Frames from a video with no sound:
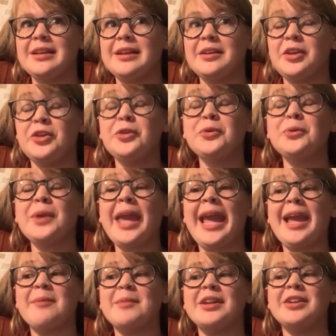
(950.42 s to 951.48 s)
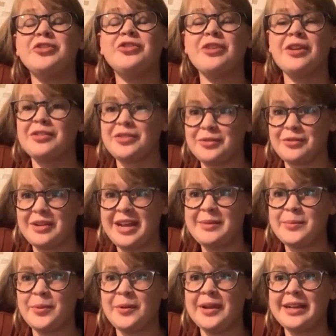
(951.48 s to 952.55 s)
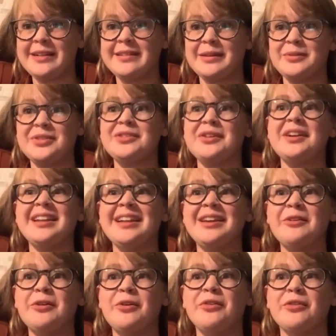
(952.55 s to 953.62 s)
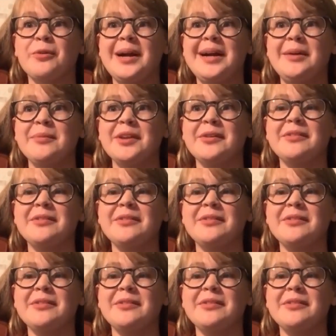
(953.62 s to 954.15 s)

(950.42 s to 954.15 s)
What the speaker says: you came at just the right point because I was starting to get overwhelmed.